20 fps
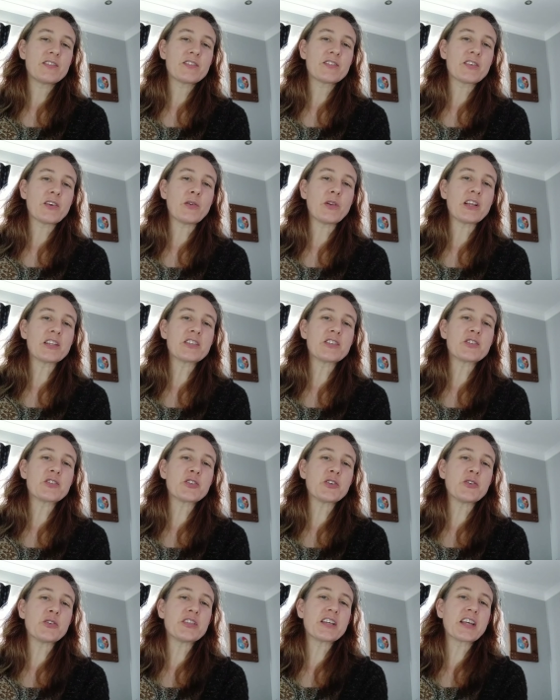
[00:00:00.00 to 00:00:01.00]
So let us
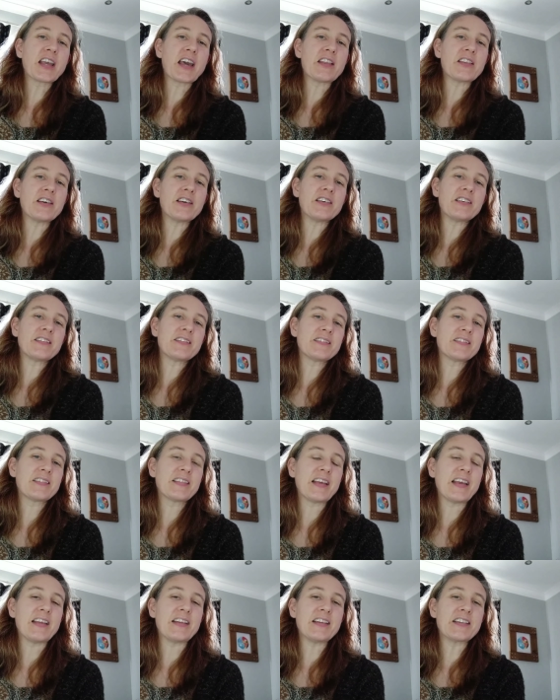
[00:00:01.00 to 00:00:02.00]
join together
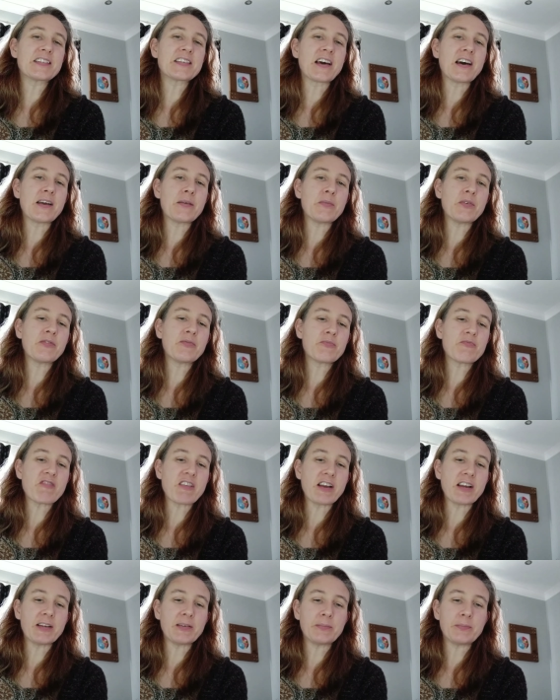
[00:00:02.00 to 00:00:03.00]
in a time of
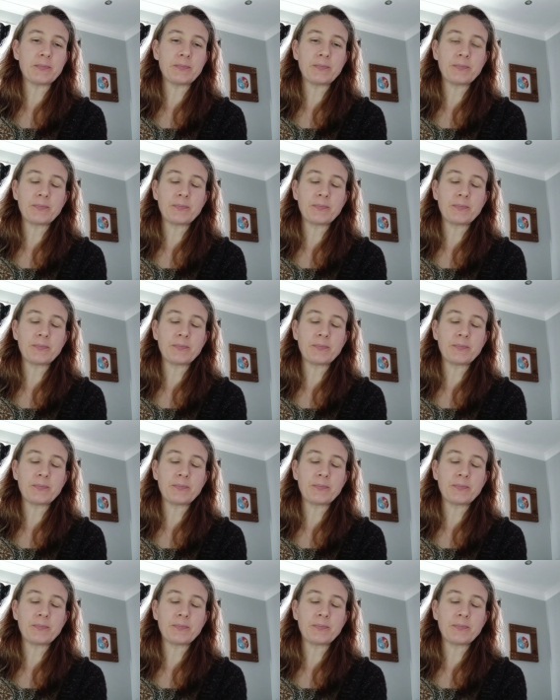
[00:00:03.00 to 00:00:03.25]
prayer.